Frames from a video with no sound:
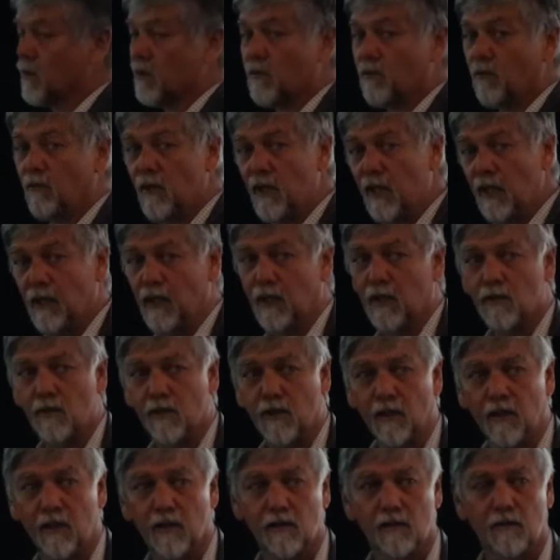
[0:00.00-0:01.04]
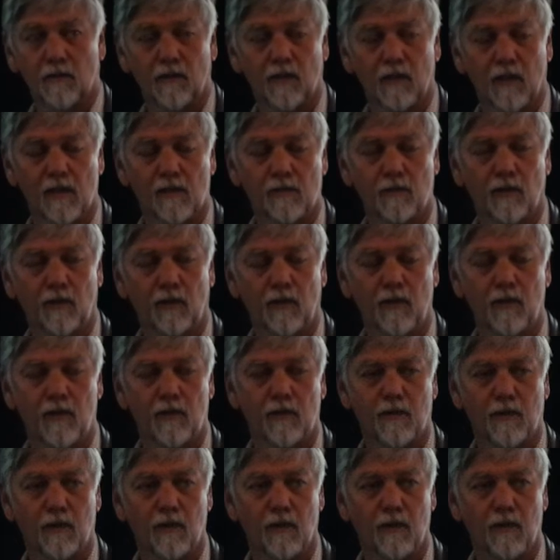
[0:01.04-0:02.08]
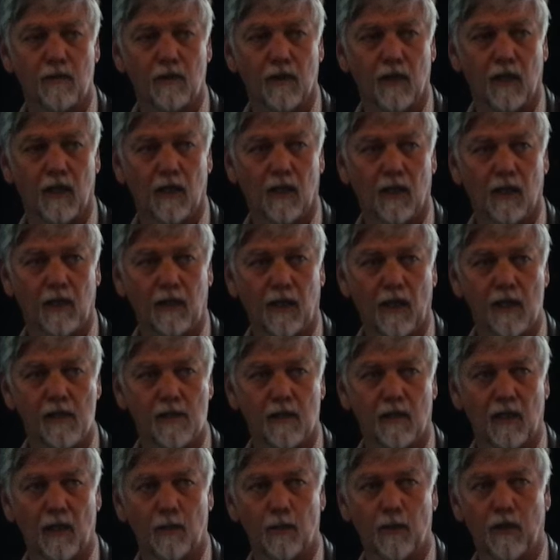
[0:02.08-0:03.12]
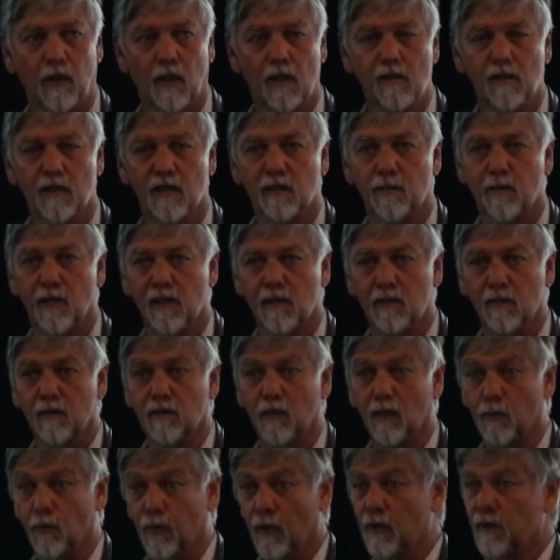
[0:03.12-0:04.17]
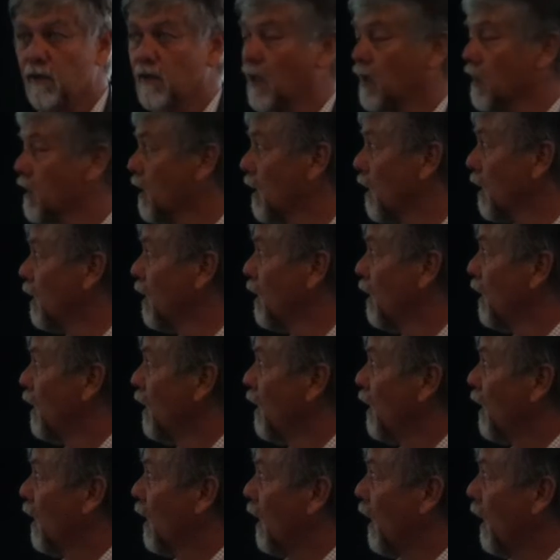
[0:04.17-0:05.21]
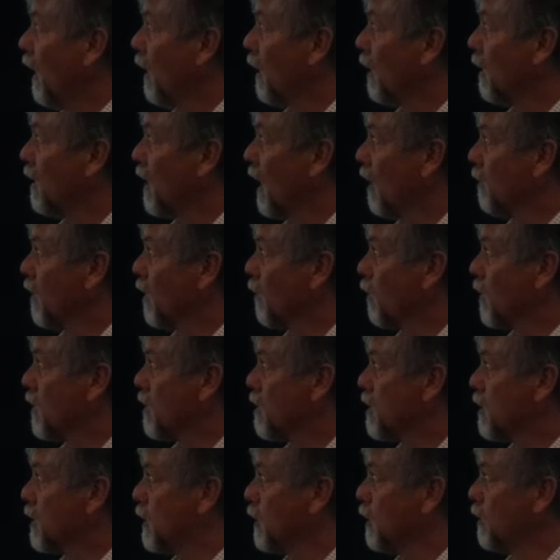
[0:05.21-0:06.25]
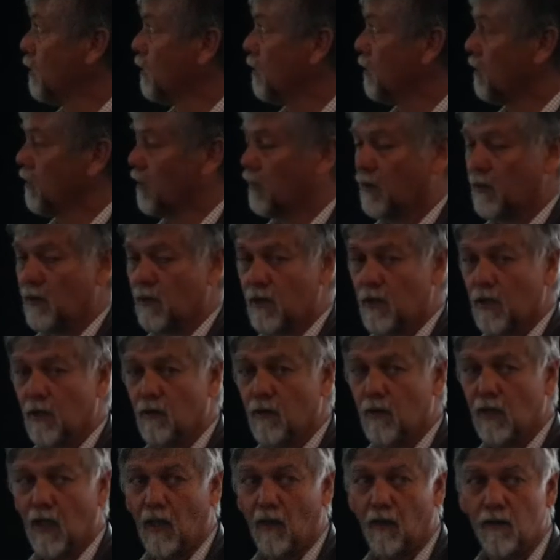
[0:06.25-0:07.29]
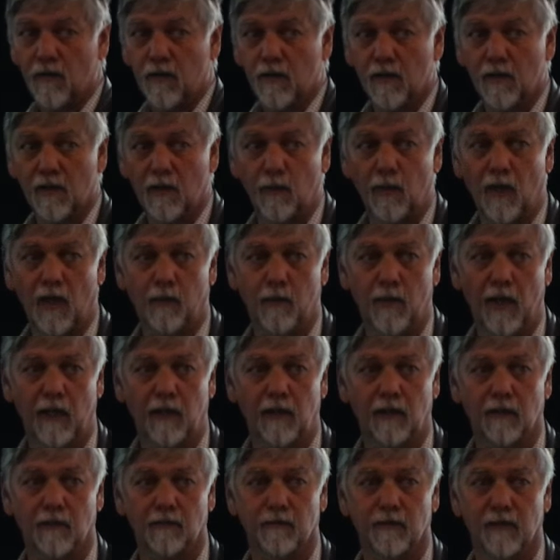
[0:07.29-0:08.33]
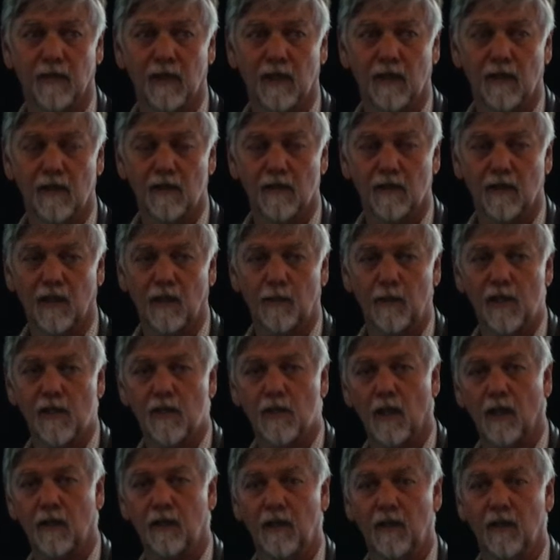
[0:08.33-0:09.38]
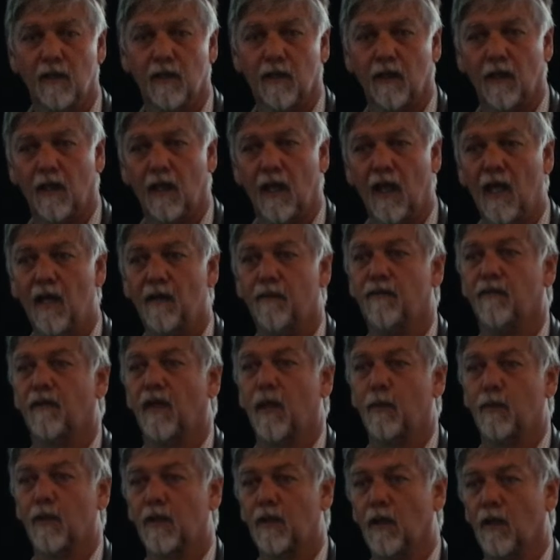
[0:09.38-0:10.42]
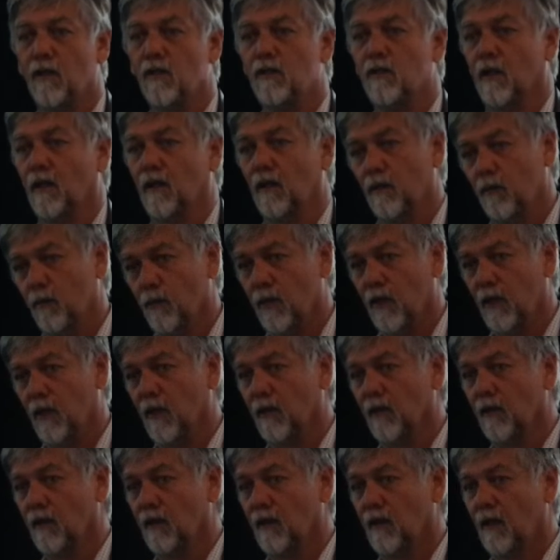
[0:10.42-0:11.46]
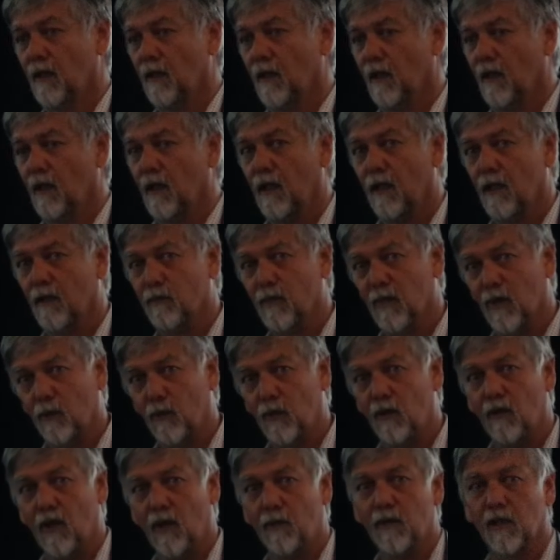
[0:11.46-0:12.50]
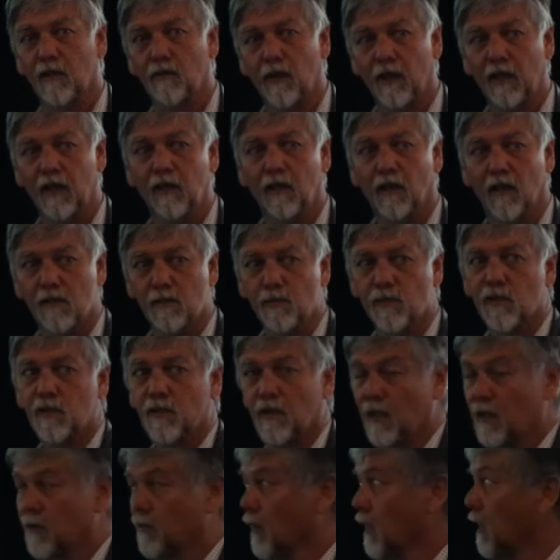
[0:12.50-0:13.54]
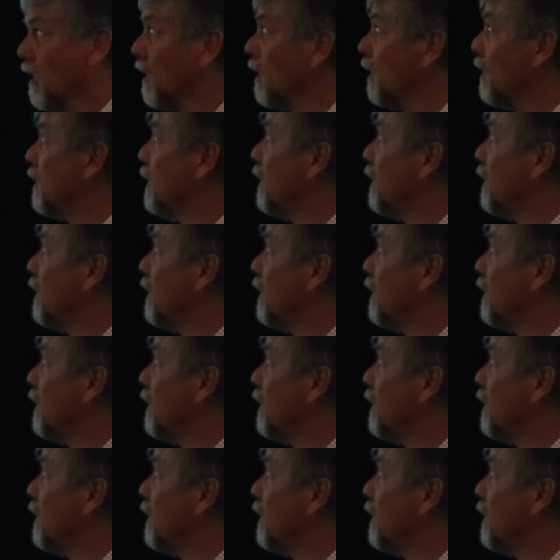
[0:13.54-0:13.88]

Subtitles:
was really interesting is I was looking through Acacia lapidosa specimens with Bruce the other day, and came up with two occurrences at Mount Magnet. So they've been chucked into that Af lapidosa pile, and I thought we were able to recognise them straight away.